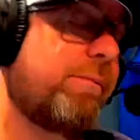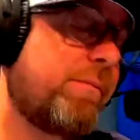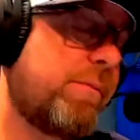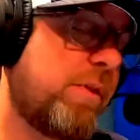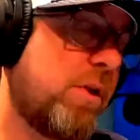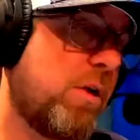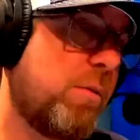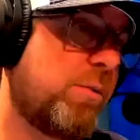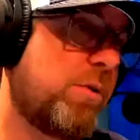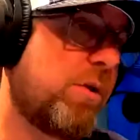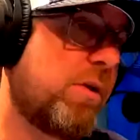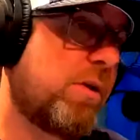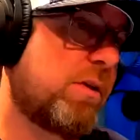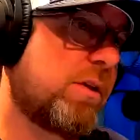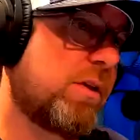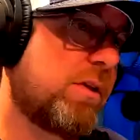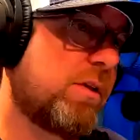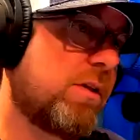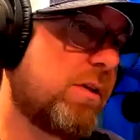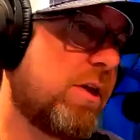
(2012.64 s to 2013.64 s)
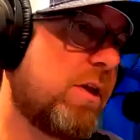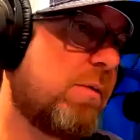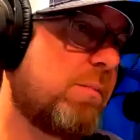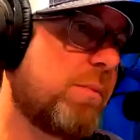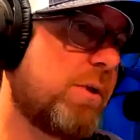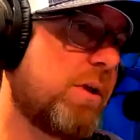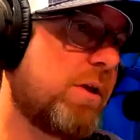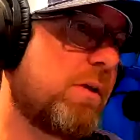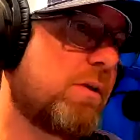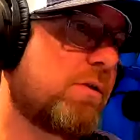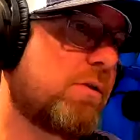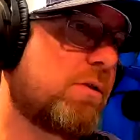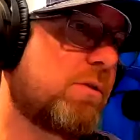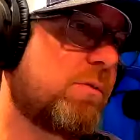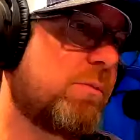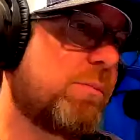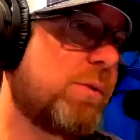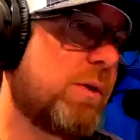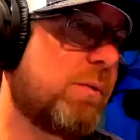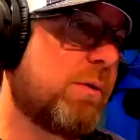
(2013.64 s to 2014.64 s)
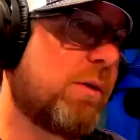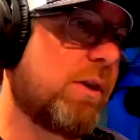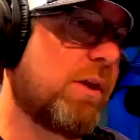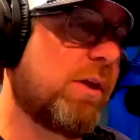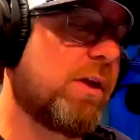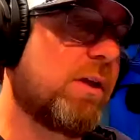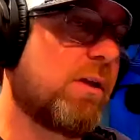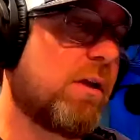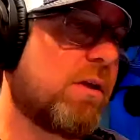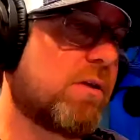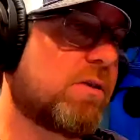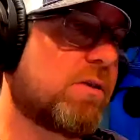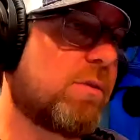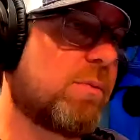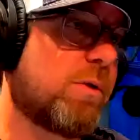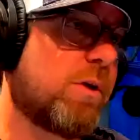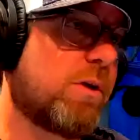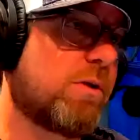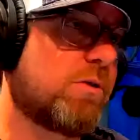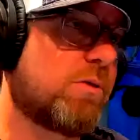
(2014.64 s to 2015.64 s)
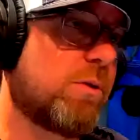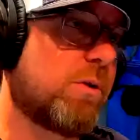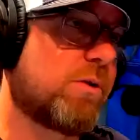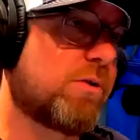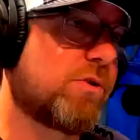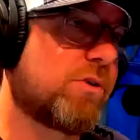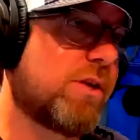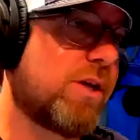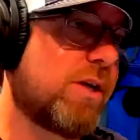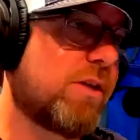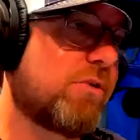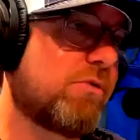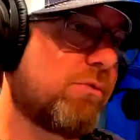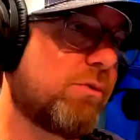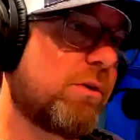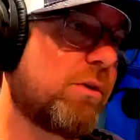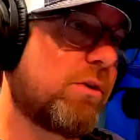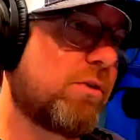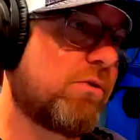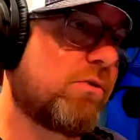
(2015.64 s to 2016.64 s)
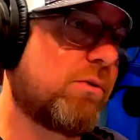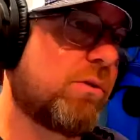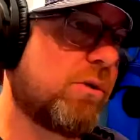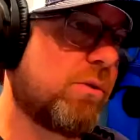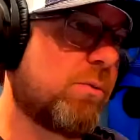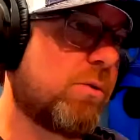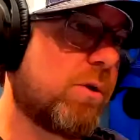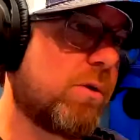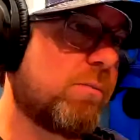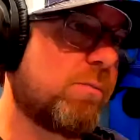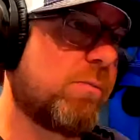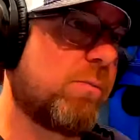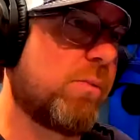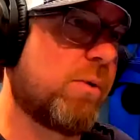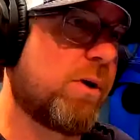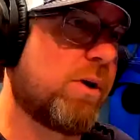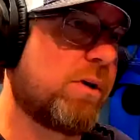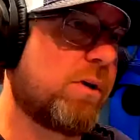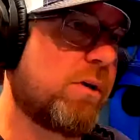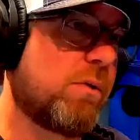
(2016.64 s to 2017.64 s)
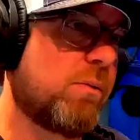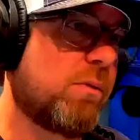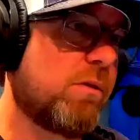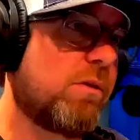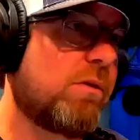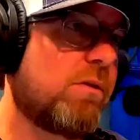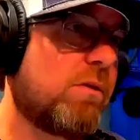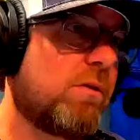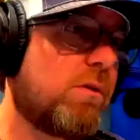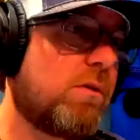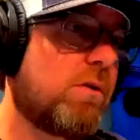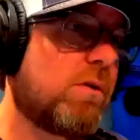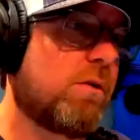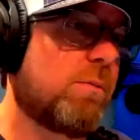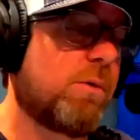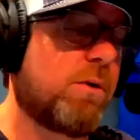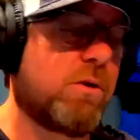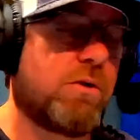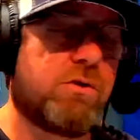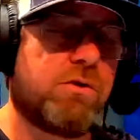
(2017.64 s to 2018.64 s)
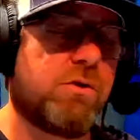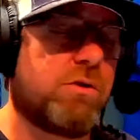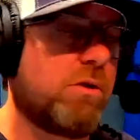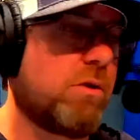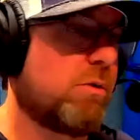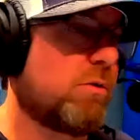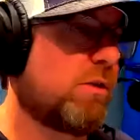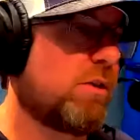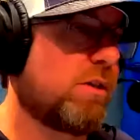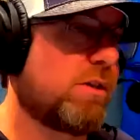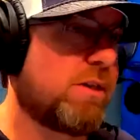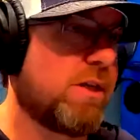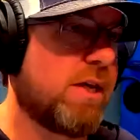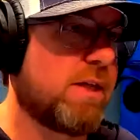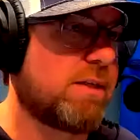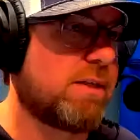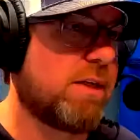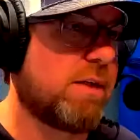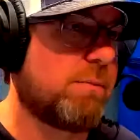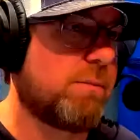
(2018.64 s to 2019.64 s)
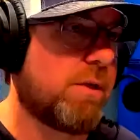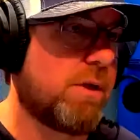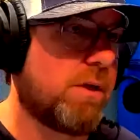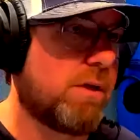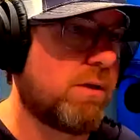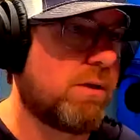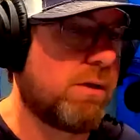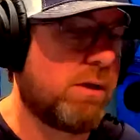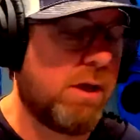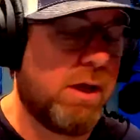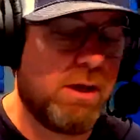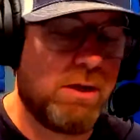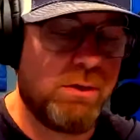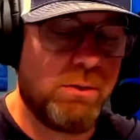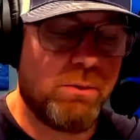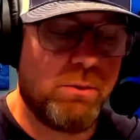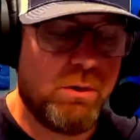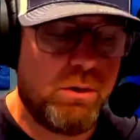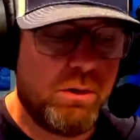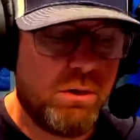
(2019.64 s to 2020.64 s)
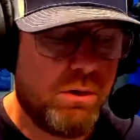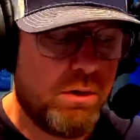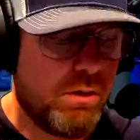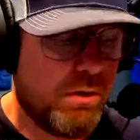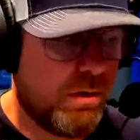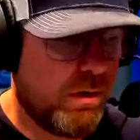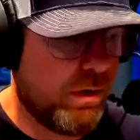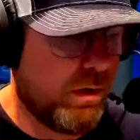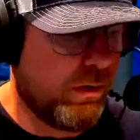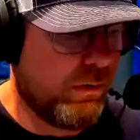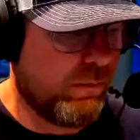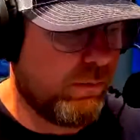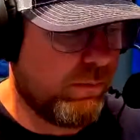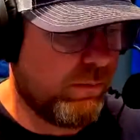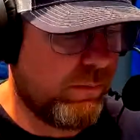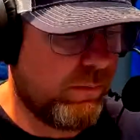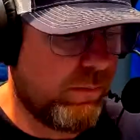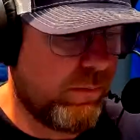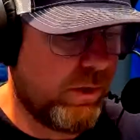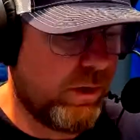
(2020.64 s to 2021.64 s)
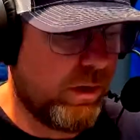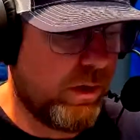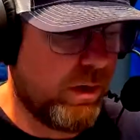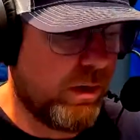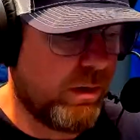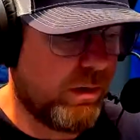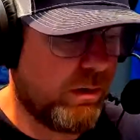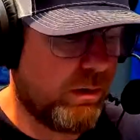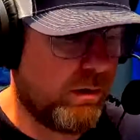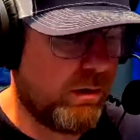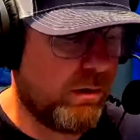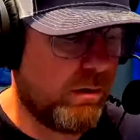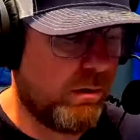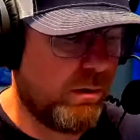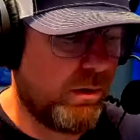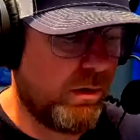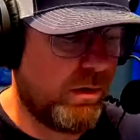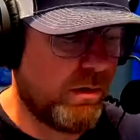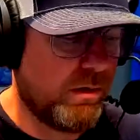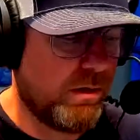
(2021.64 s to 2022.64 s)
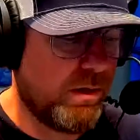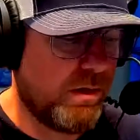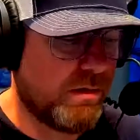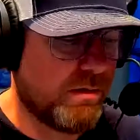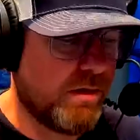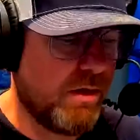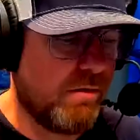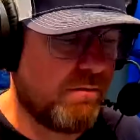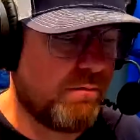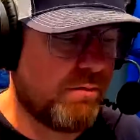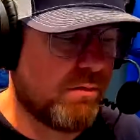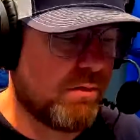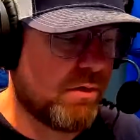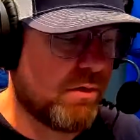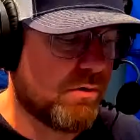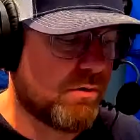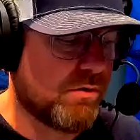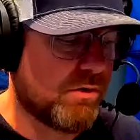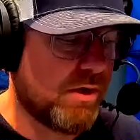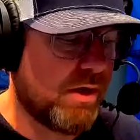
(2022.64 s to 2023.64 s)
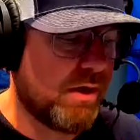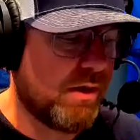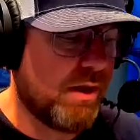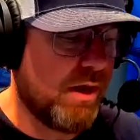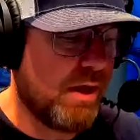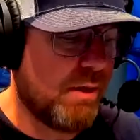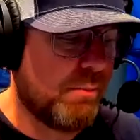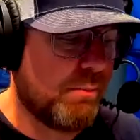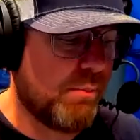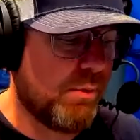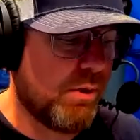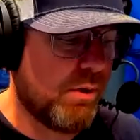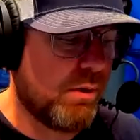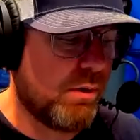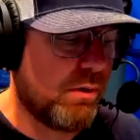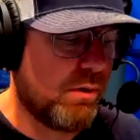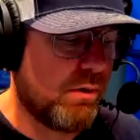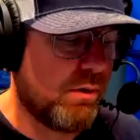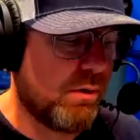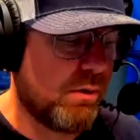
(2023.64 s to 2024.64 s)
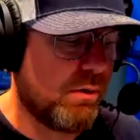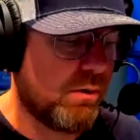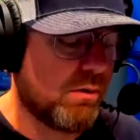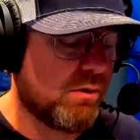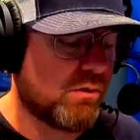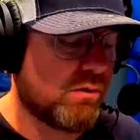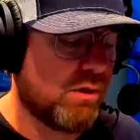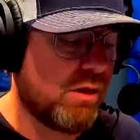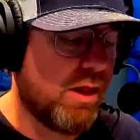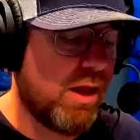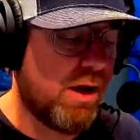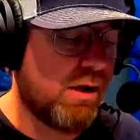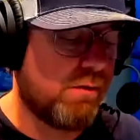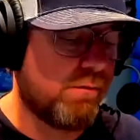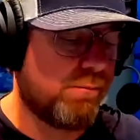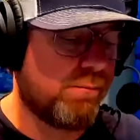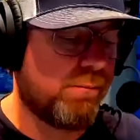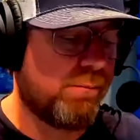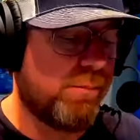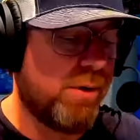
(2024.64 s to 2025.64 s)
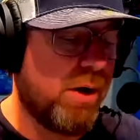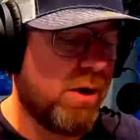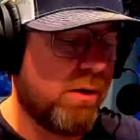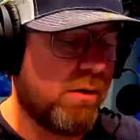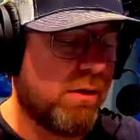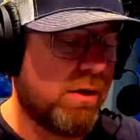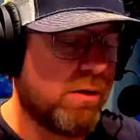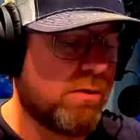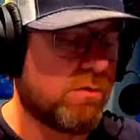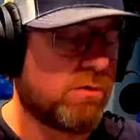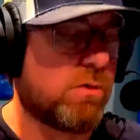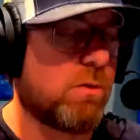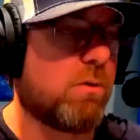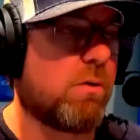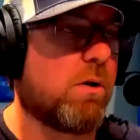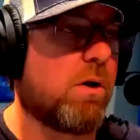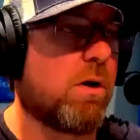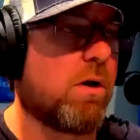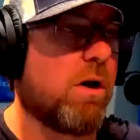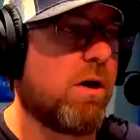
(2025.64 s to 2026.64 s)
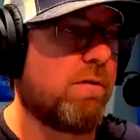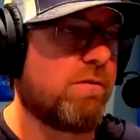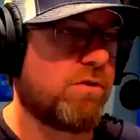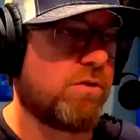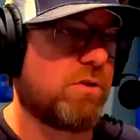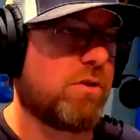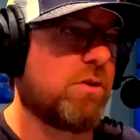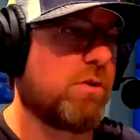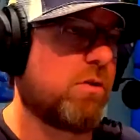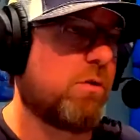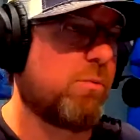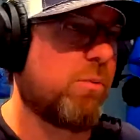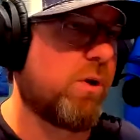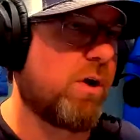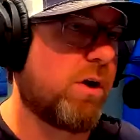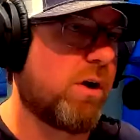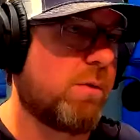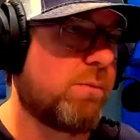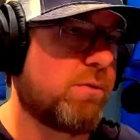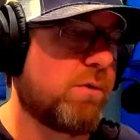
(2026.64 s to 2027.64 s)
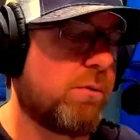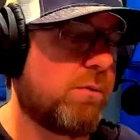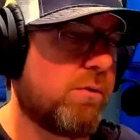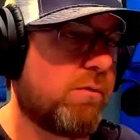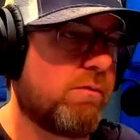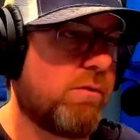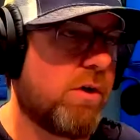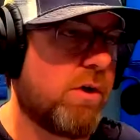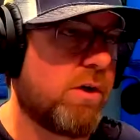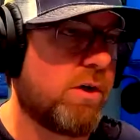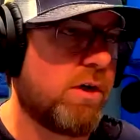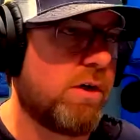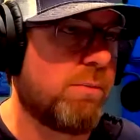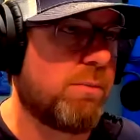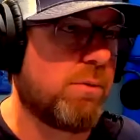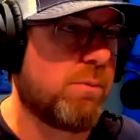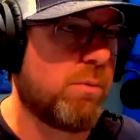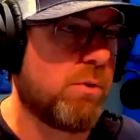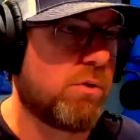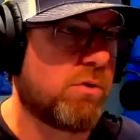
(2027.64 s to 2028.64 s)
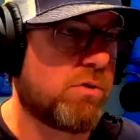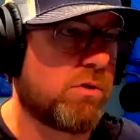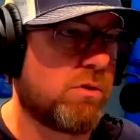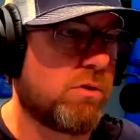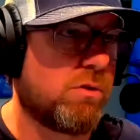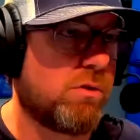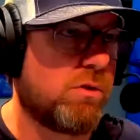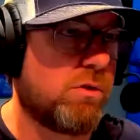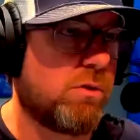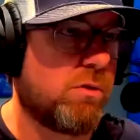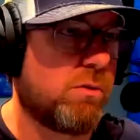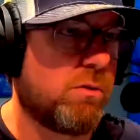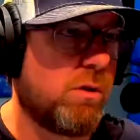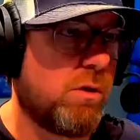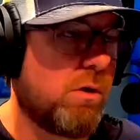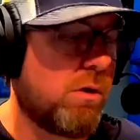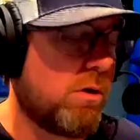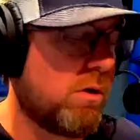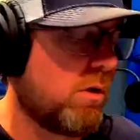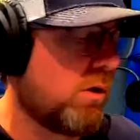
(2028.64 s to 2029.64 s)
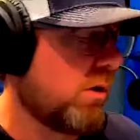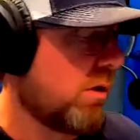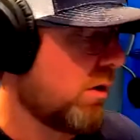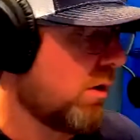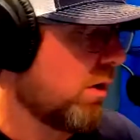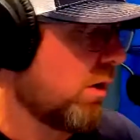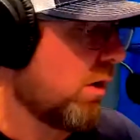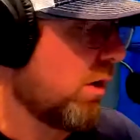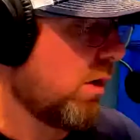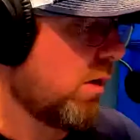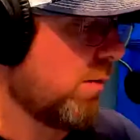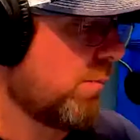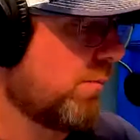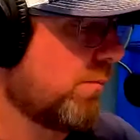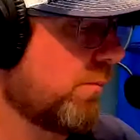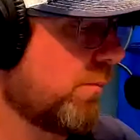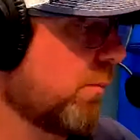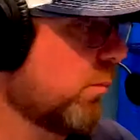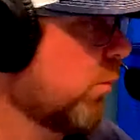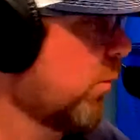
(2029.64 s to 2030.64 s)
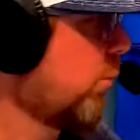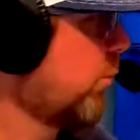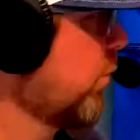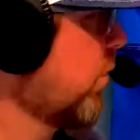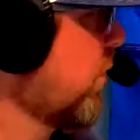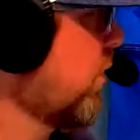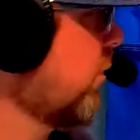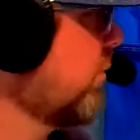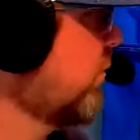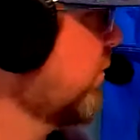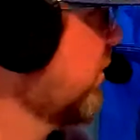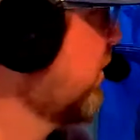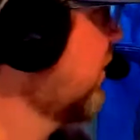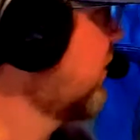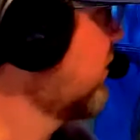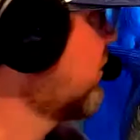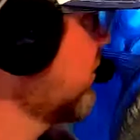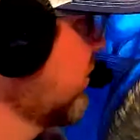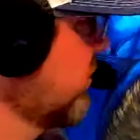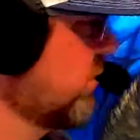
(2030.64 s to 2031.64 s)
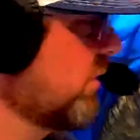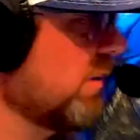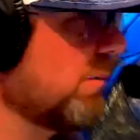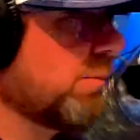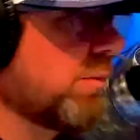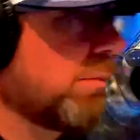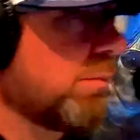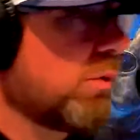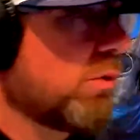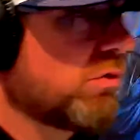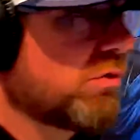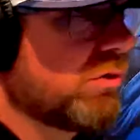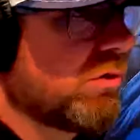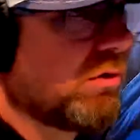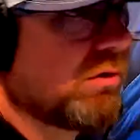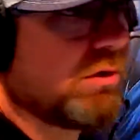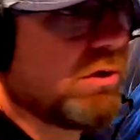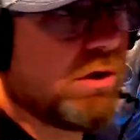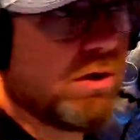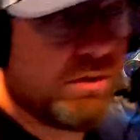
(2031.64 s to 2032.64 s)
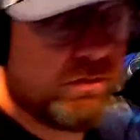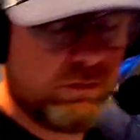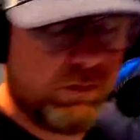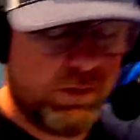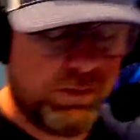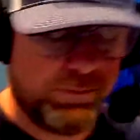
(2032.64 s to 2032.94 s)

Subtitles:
therapeutically it'll help me to be able to lean on someone else who understands really, truly what I deal with. You know what I mean? Because you deal with the exact same thing that I do. And, you know, it's helpful to understand that. But, you know, there's a lot of parallels going on. Obviously, you're bringing up something very deep and emotional to you. We're brought up things that are deep and emotional to us, right?